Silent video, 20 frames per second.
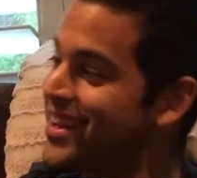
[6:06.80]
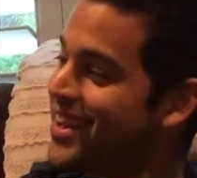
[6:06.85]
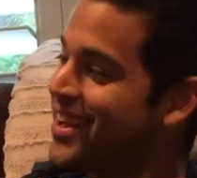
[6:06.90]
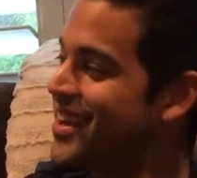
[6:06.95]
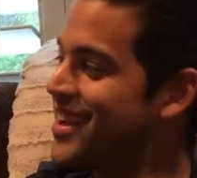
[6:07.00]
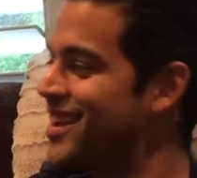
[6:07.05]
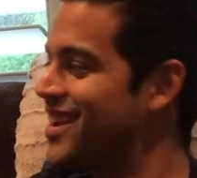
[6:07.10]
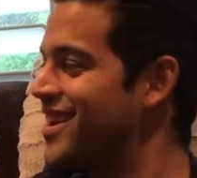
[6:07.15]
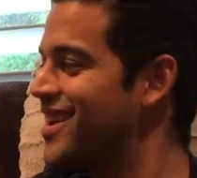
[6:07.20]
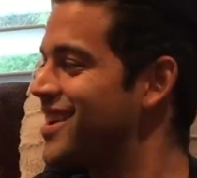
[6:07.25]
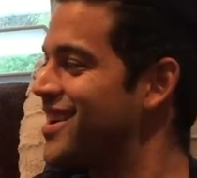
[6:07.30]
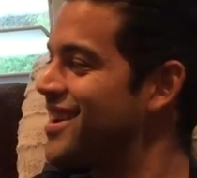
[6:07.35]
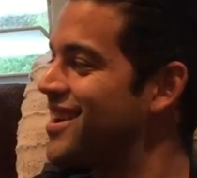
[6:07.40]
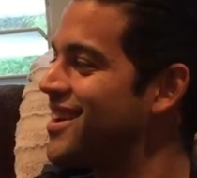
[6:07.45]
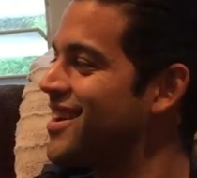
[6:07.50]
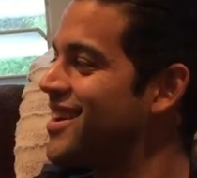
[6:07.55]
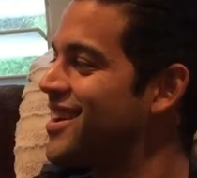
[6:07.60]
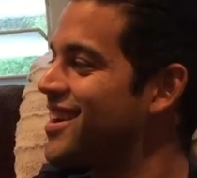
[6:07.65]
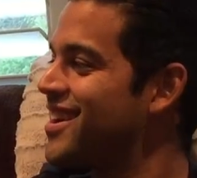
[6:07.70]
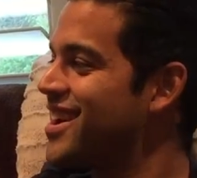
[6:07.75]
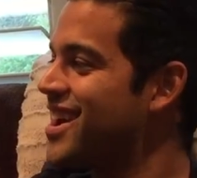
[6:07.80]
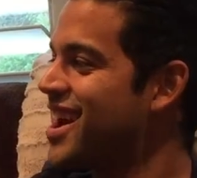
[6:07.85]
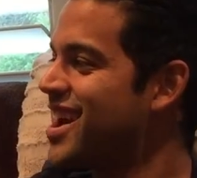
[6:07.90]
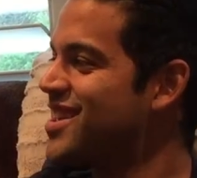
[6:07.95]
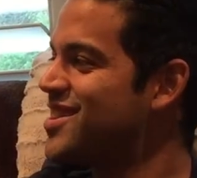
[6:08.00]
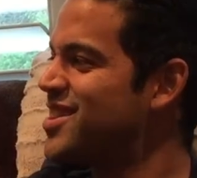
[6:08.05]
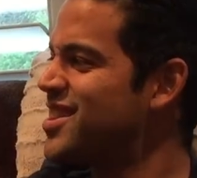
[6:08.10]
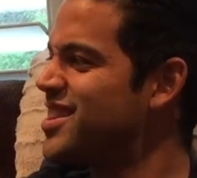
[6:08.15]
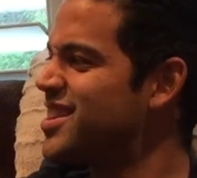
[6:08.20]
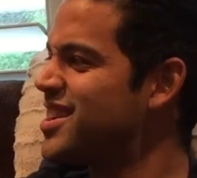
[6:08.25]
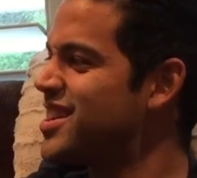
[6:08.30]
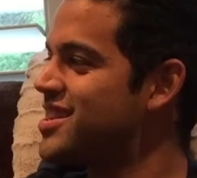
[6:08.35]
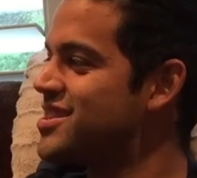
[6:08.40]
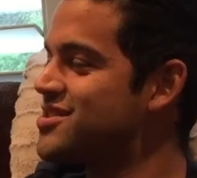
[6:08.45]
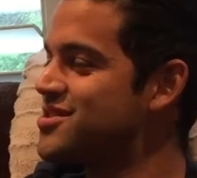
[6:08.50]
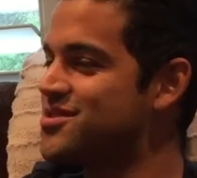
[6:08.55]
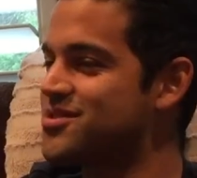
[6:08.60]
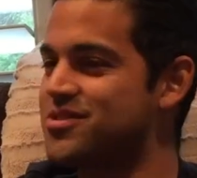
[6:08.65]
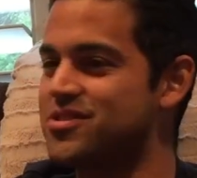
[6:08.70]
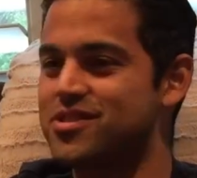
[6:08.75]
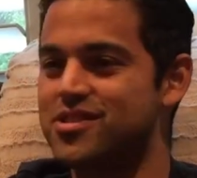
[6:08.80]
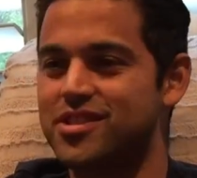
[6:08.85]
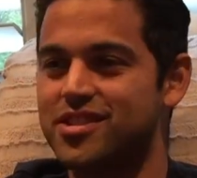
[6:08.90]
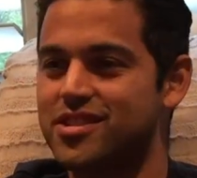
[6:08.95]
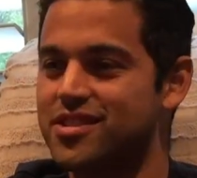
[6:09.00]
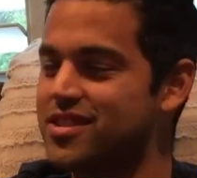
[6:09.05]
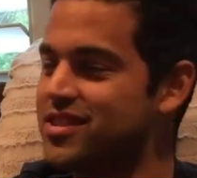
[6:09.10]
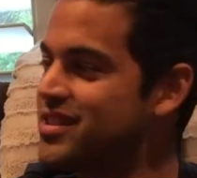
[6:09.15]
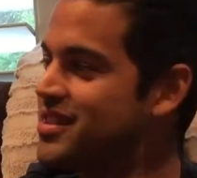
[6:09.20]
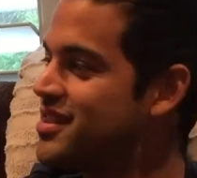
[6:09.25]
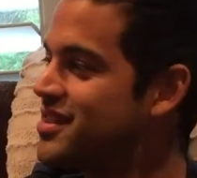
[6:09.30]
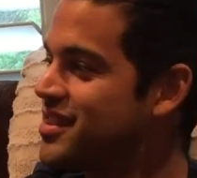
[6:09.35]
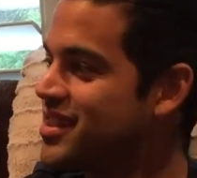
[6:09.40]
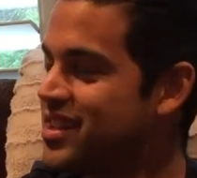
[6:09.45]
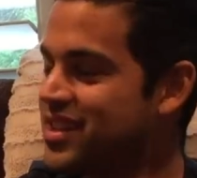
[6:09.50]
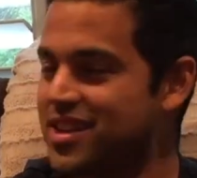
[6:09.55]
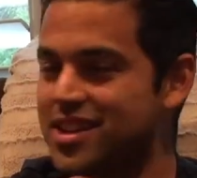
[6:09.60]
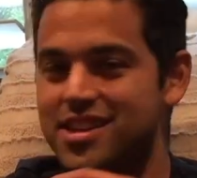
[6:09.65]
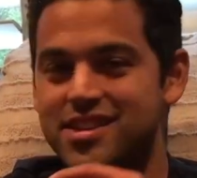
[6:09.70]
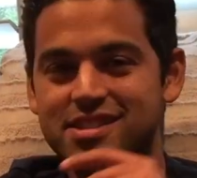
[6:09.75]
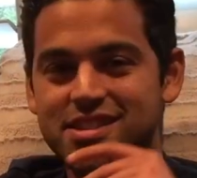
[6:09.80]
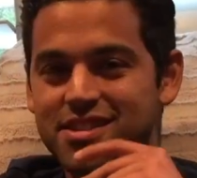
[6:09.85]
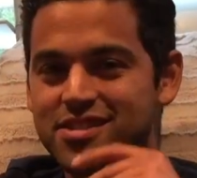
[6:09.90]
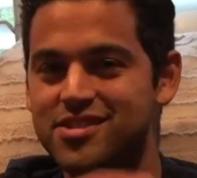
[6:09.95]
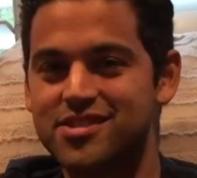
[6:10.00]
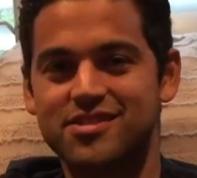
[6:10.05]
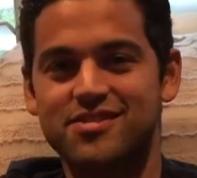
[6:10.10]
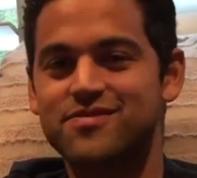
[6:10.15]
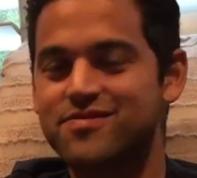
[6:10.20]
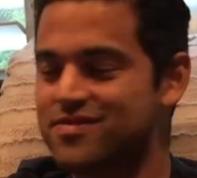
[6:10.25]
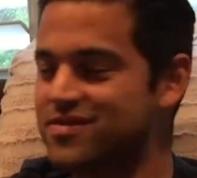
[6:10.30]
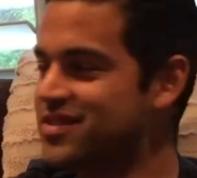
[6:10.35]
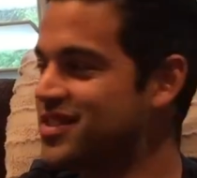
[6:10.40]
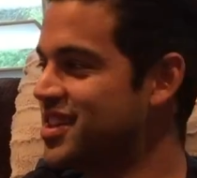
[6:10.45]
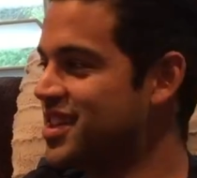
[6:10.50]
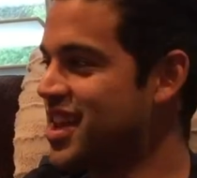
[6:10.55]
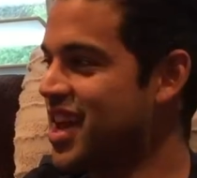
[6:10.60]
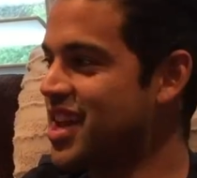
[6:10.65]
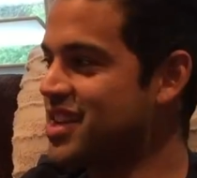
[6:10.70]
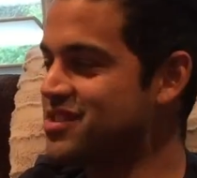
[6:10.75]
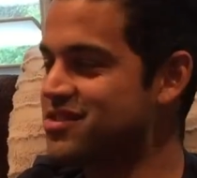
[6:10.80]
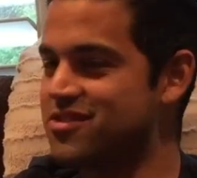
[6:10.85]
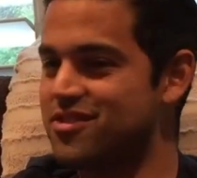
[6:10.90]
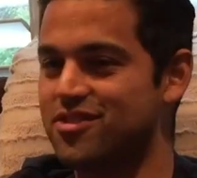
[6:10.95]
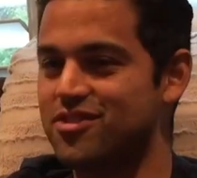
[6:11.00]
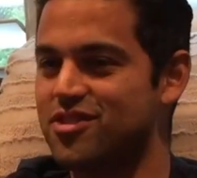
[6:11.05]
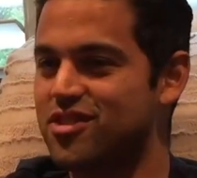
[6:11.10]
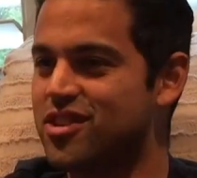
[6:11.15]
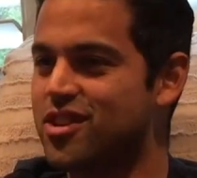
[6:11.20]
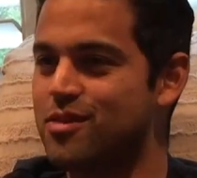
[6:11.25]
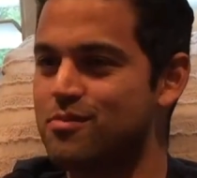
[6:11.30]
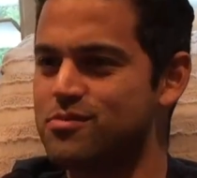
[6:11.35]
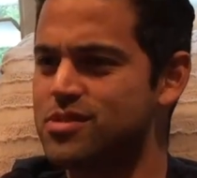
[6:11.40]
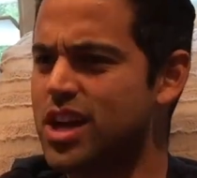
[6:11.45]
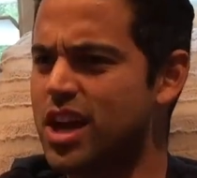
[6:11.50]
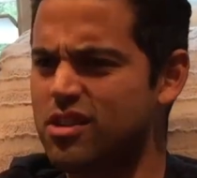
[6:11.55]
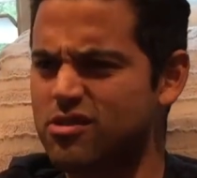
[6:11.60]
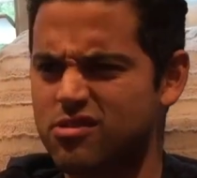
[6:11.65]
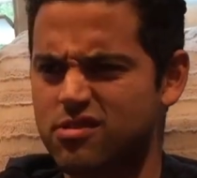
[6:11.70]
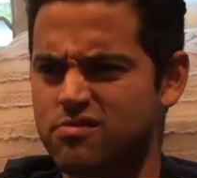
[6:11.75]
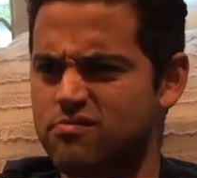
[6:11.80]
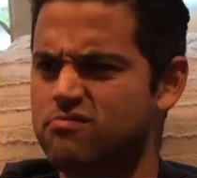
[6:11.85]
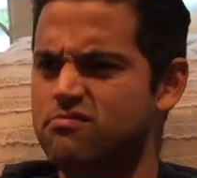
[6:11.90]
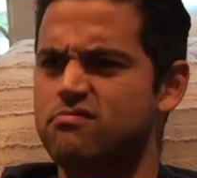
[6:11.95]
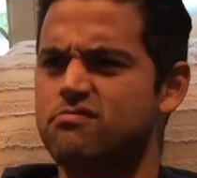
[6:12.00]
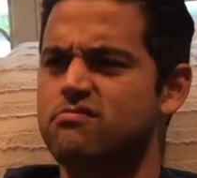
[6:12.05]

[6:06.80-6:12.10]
like yeah, yeah. And then as soon as he needs it, just the gangster look comes out. Just